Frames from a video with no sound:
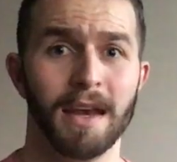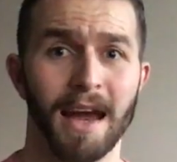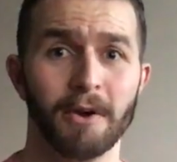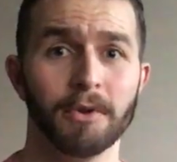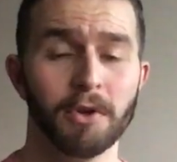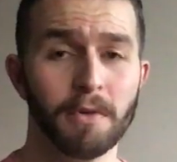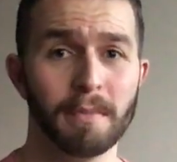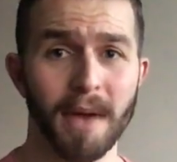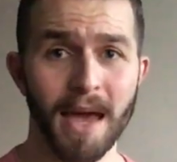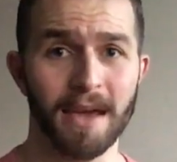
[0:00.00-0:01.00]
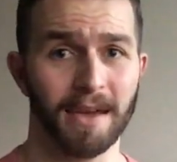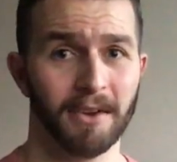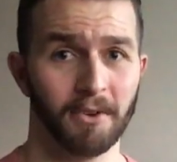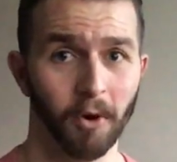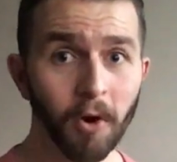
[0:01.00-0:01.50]
Now, you may
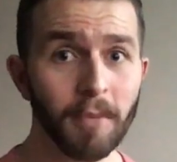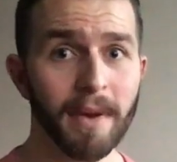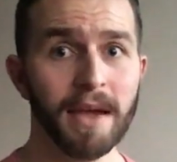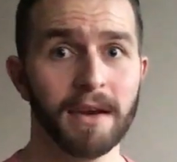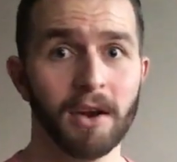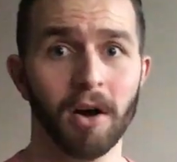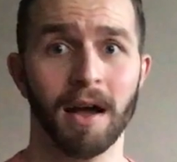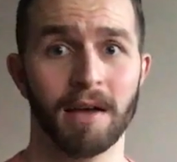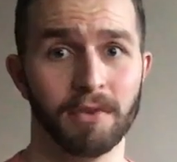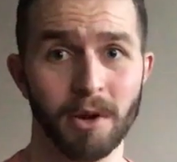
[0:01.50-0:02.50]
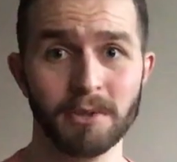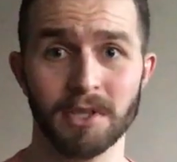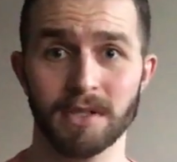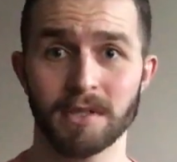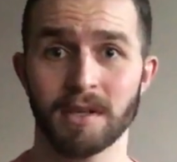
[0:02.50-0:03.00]
or may not have
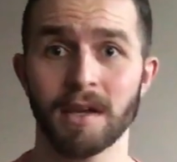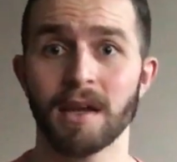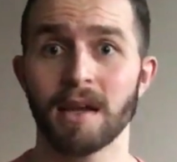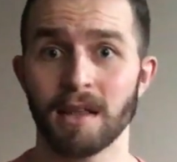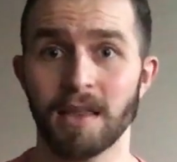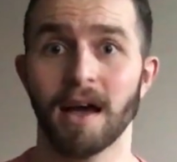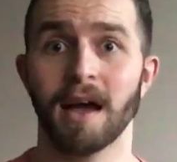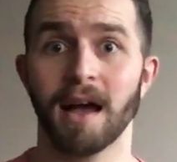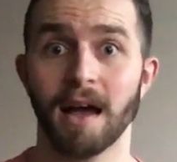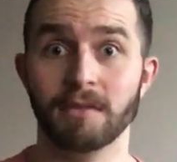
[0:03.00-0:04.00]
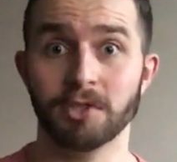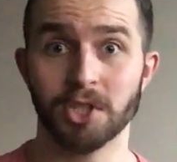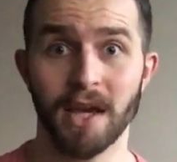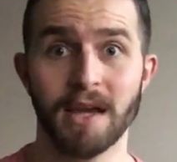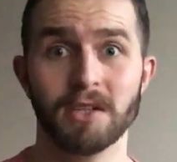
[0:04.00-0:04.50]
noticed that I've
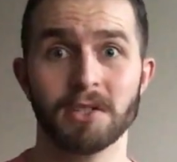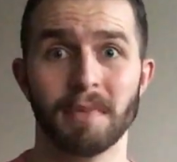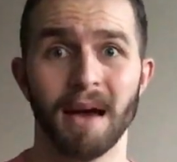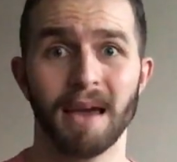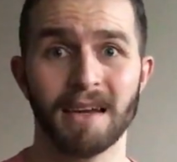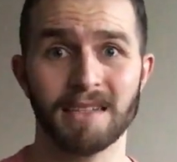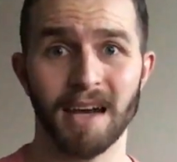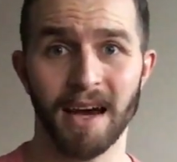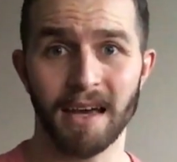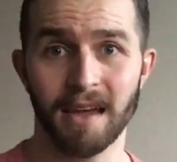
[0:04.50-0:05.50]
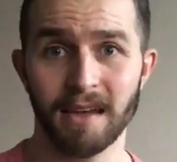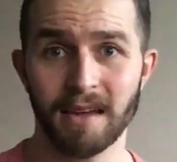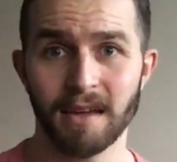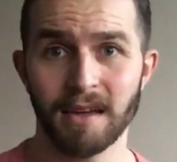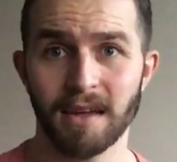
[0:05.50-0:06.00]
changed my attire.
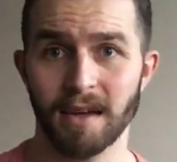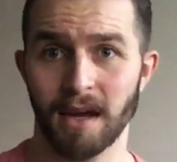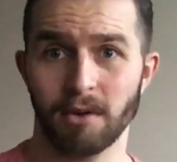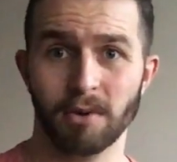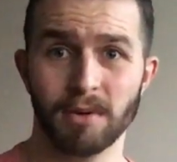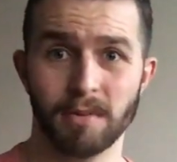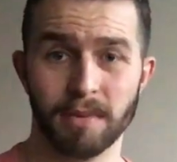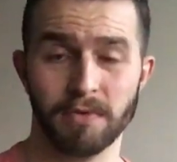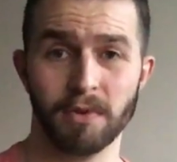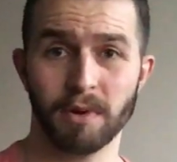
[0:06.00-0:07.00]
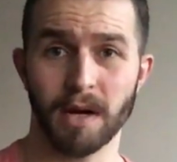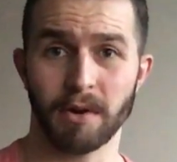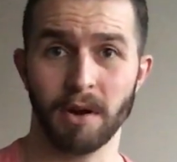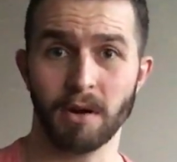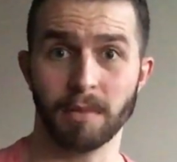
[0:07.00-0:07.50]
Now, before I
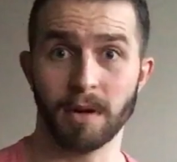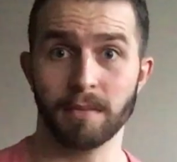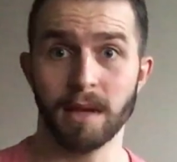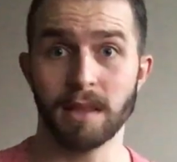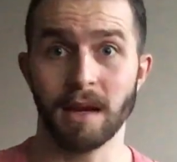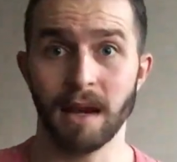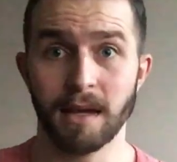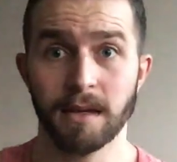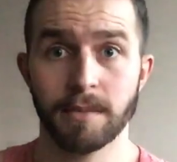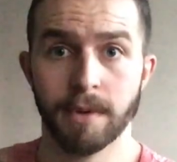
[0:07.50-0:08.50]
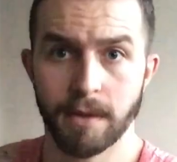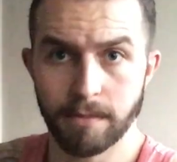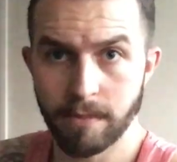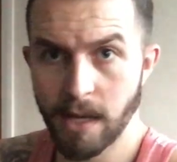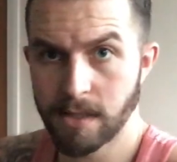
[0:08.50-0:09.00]
carry on, I'm going to make the light a bit
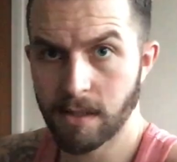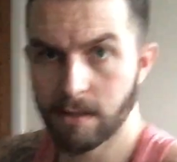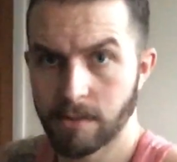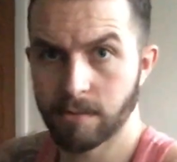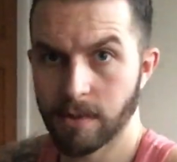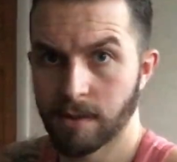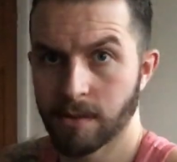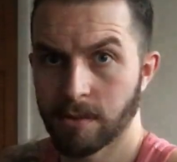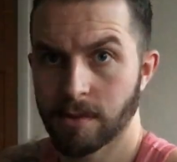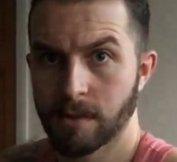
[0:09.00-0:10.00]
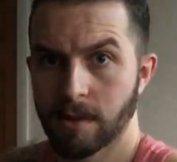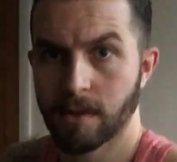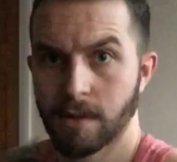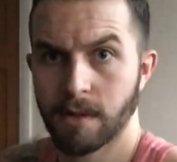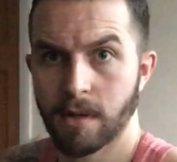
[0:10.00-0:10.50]
better because
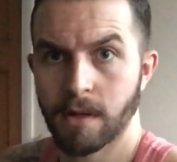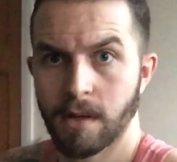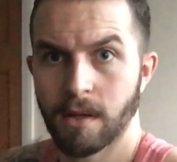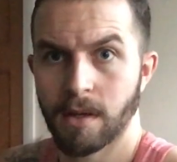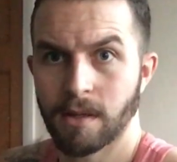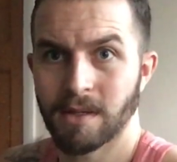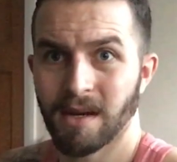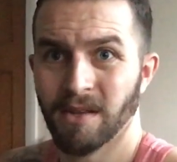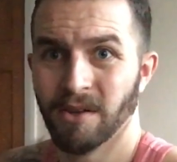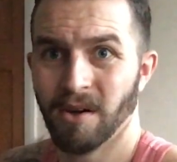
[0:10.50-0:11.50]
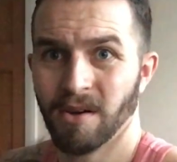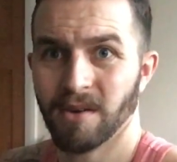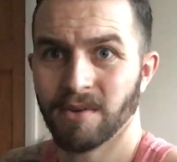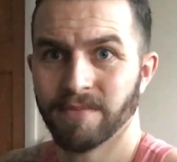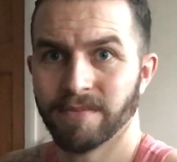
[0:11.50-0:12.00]
it's getting dark.
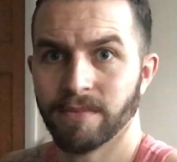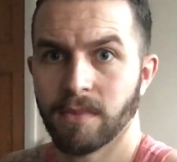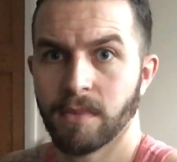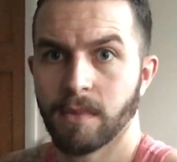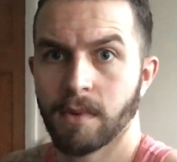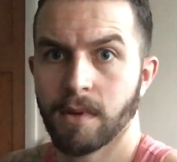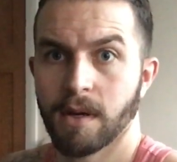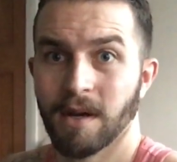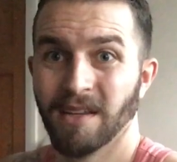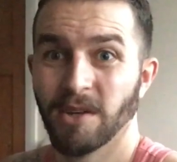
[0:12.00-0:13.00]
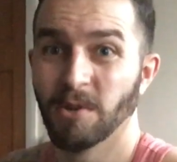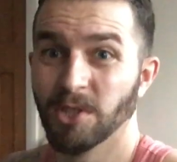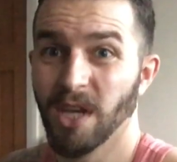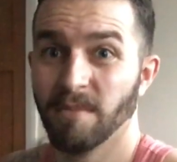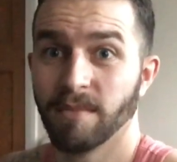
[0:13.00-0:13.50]
I need to go to the
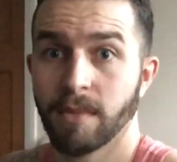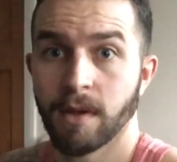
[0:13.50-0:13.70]
gym.